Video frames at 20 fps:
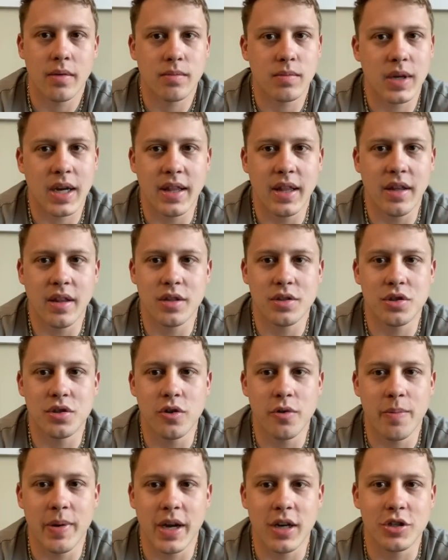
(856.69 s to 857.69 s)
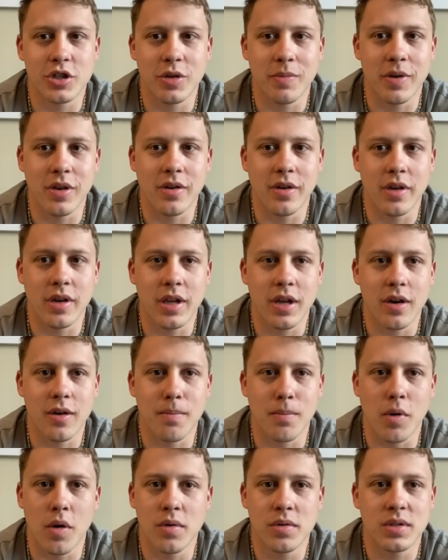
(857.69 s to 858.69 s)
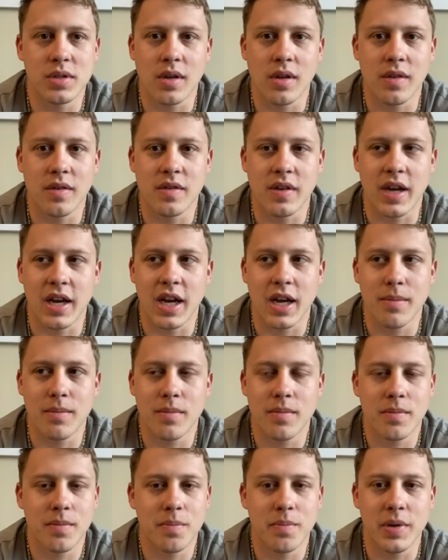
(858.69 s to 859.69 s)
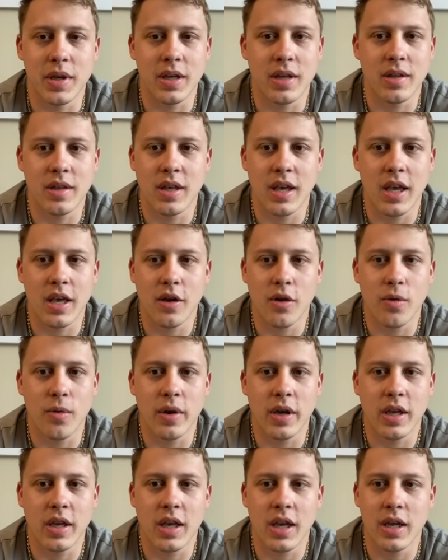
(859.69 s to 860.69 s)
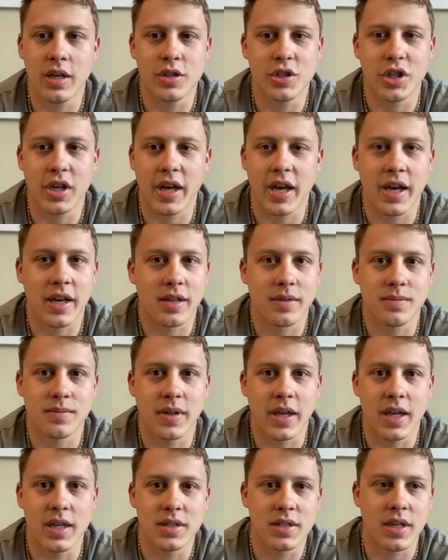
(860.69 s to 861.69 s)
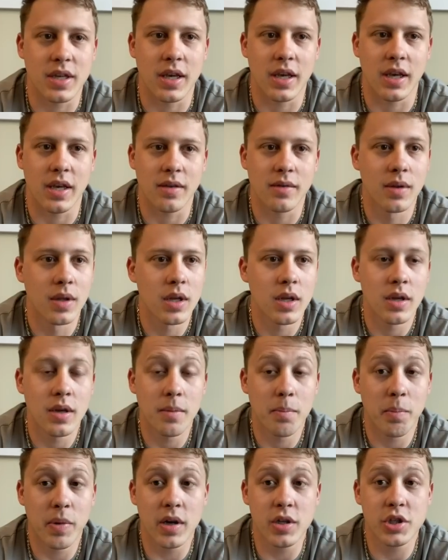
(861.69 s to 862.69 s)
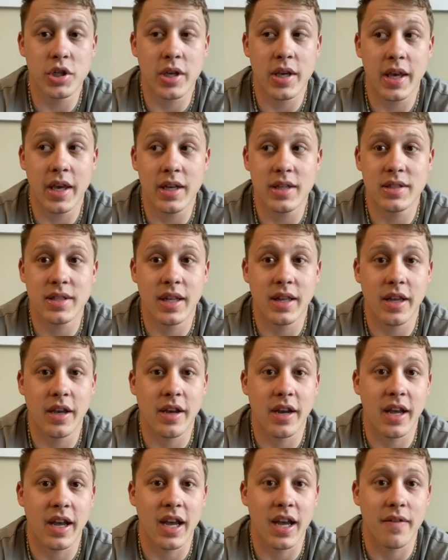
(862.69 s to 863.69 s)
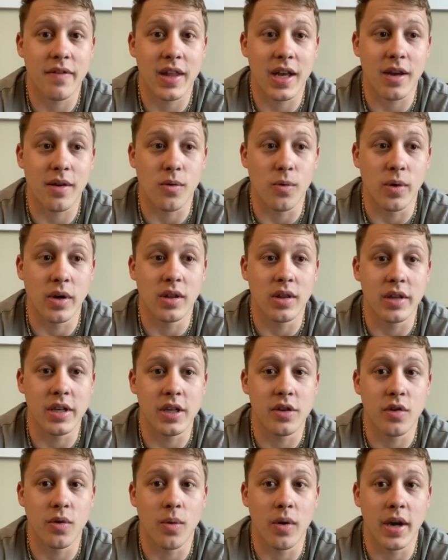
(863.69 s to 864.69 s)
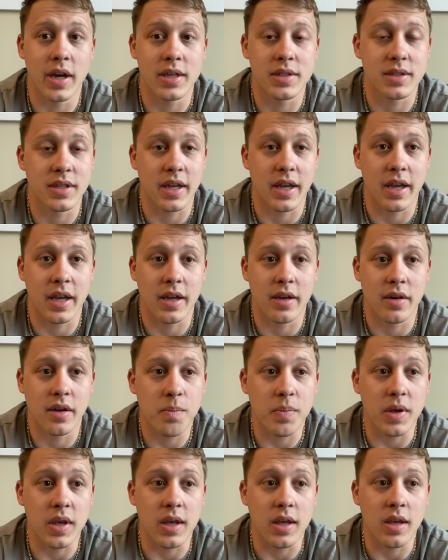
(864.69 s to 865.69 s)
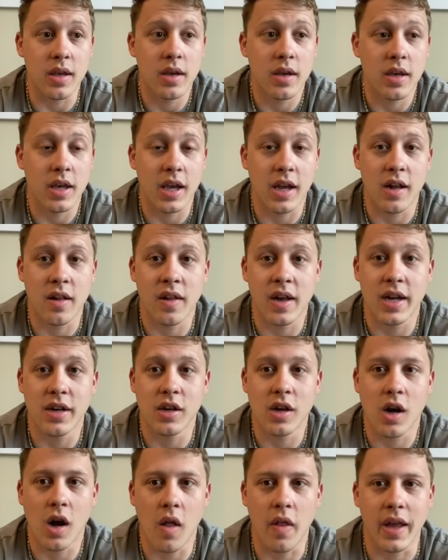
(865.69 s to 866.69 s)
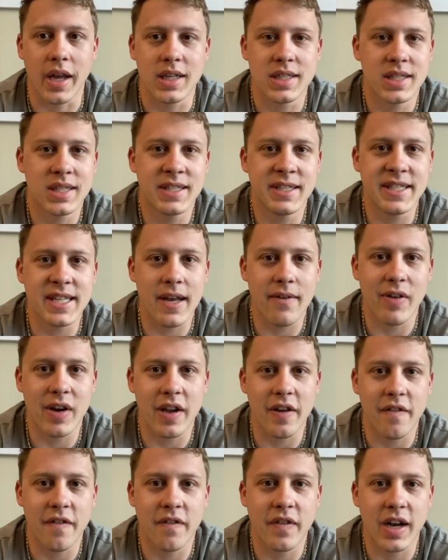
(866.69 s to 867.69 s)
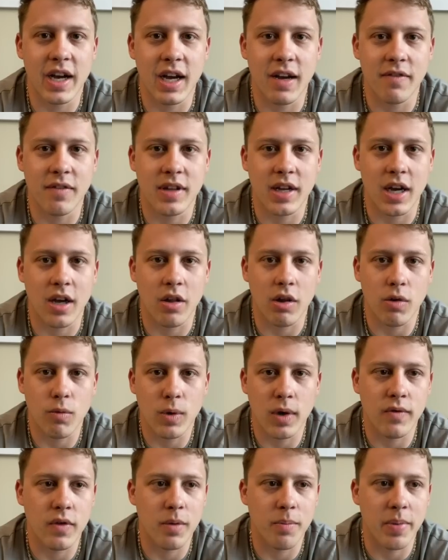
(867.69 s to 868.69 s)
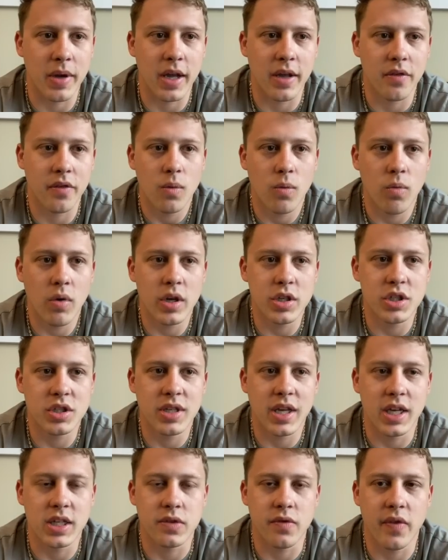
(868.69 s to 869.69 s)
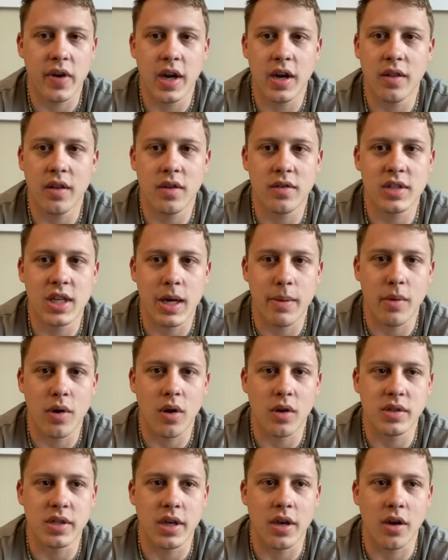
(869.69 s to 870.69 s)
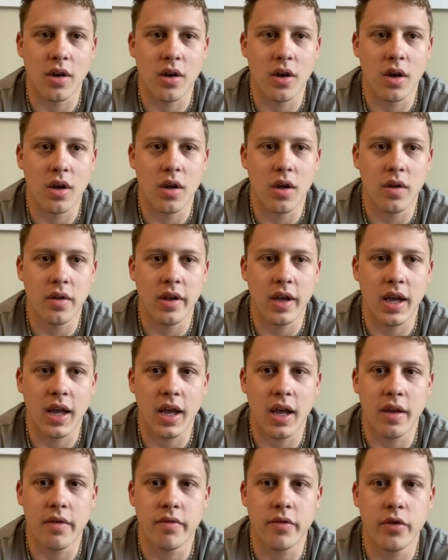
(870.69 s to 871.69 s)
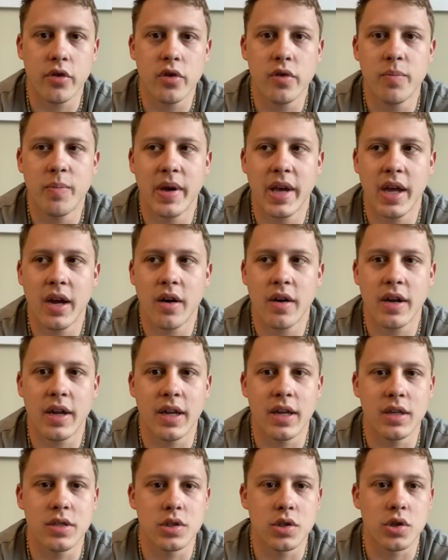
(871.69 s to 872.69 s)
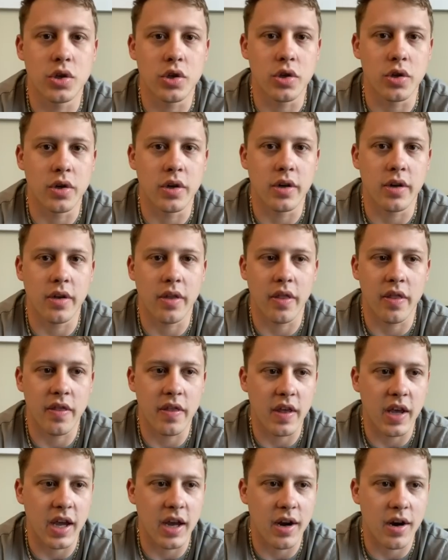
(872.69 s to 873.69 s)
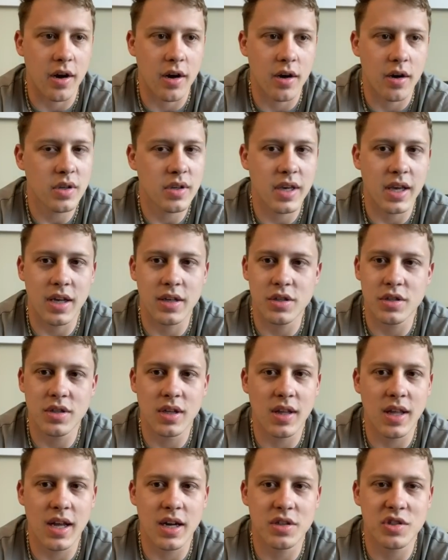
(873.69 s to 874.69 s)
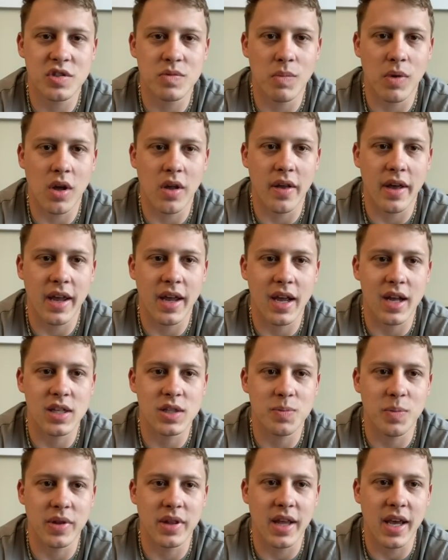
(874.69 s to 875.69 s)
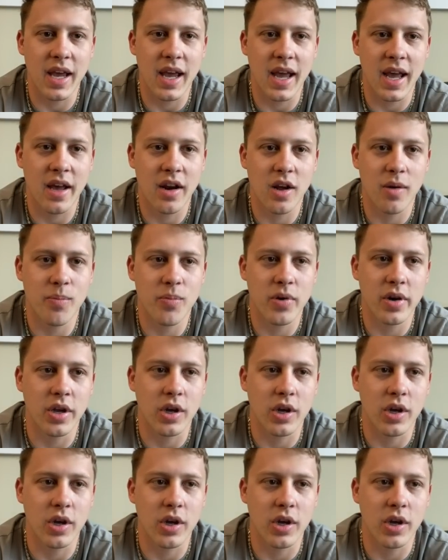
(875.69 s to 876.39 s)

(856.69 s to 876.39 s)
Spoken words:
I think this 2 pair should be good here most of the time. Beat king, queen, king, jack, ace, king. Bunch of kings that they could have that would lead twice and be inclined to call a $75 river bet, which takes very little time at all to get called, and 2 pair is good there. Again, just a lot of small hands, but they add up pretty